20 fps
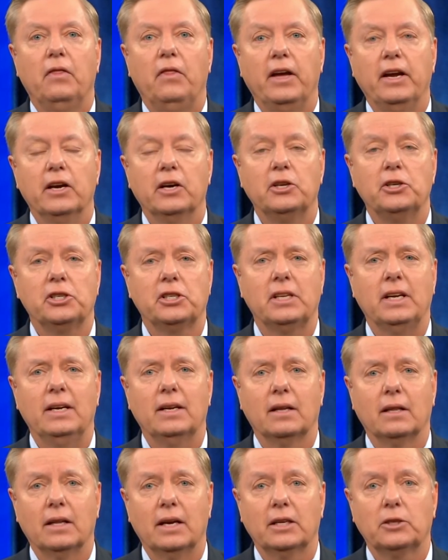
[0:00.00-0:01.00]
They
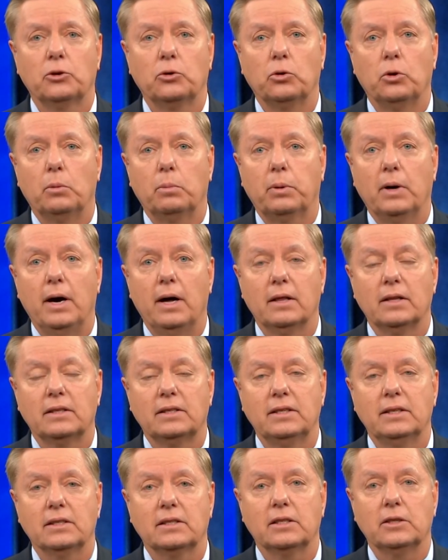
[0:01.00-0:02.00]
understand electoral
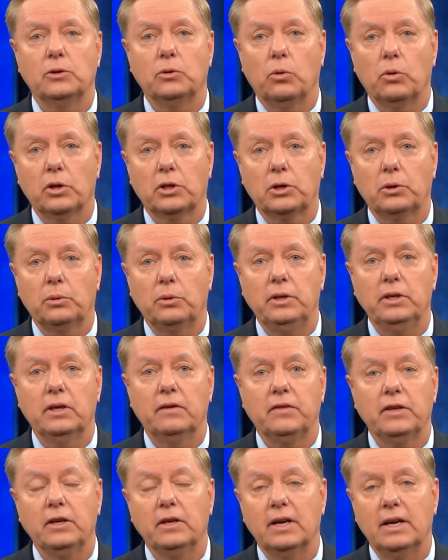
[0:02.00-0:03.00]
politics in North Korea
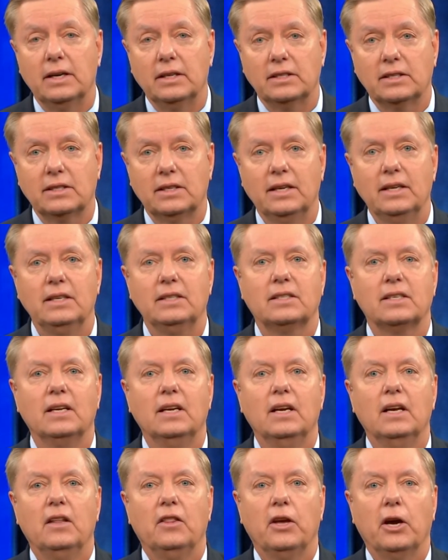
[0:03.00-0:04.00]
of the United States.
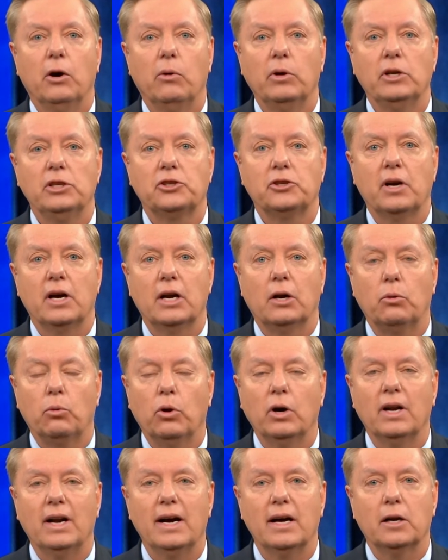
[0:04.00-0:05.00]
They always try to
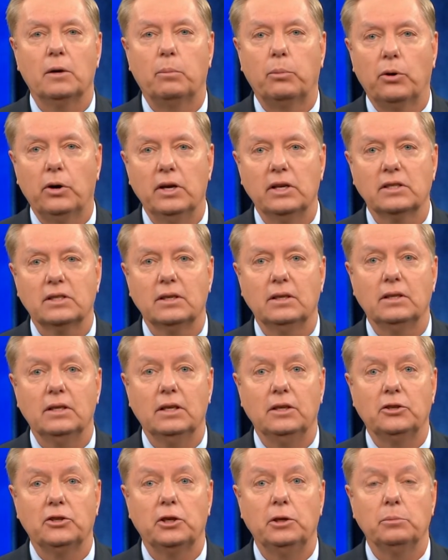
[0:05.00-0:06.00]
run out a president
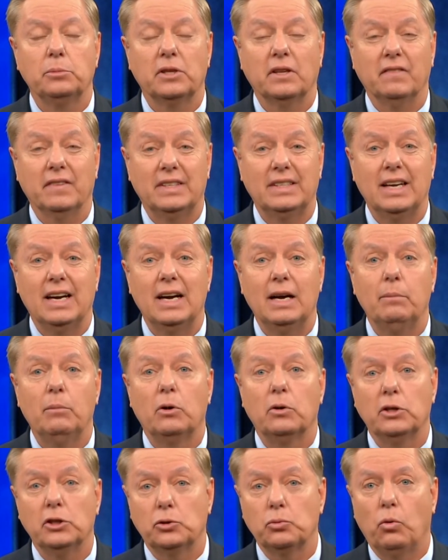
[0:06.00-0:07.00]
in terms of the time
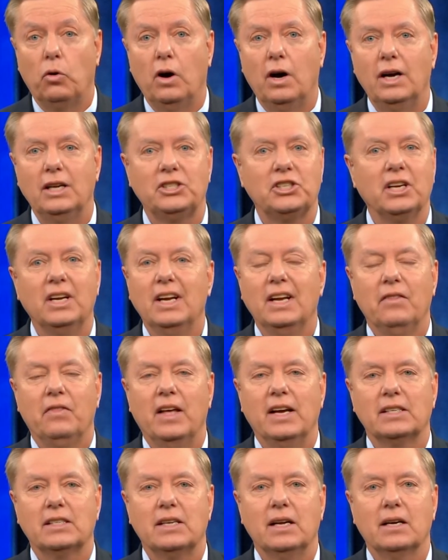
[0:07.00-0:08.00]
on his watch.
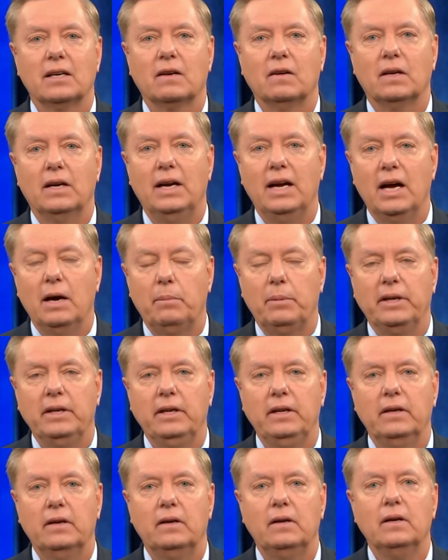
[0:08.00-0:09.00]
That's not going to happen
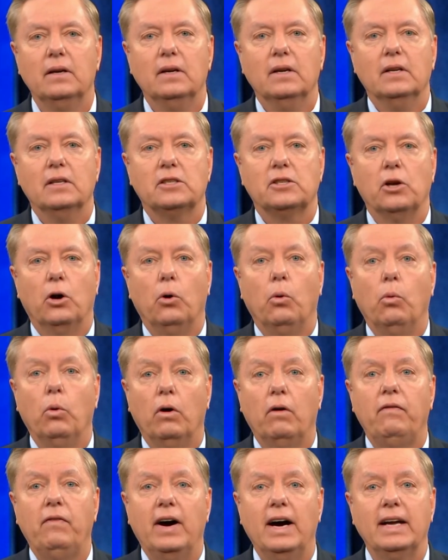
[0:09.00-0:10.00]
here. So
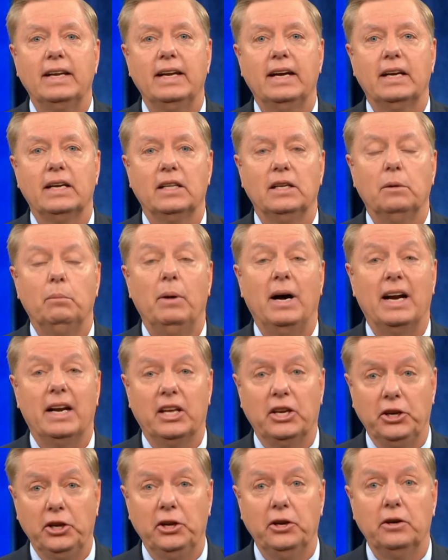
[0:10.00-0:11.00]
we'll find out in about a
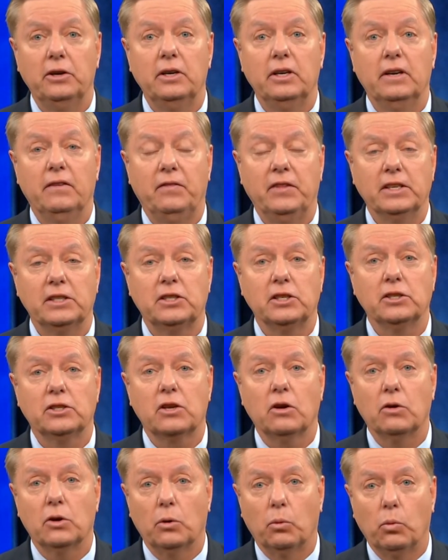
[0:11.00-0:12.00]
year if this is
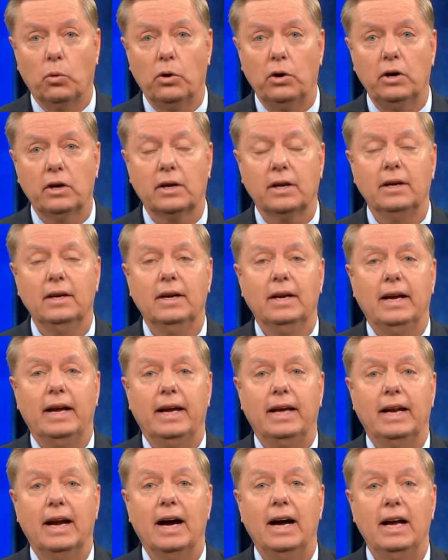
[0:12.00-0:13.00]
going to work.
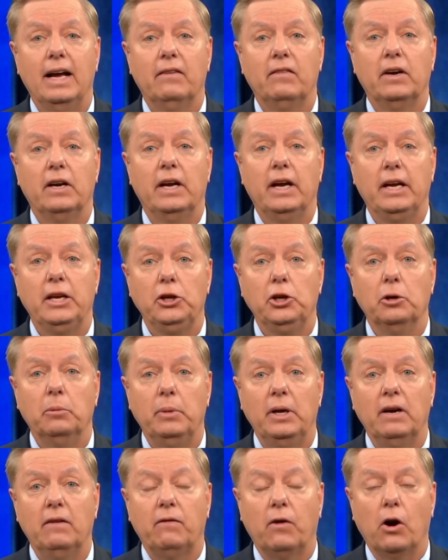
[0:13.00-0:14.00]
And I have an
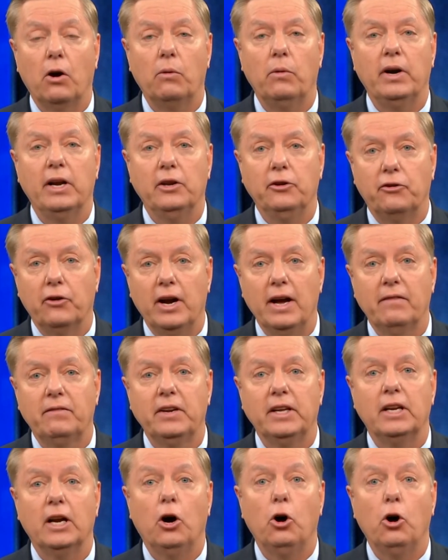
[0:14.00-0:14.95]
AUMF already drafted.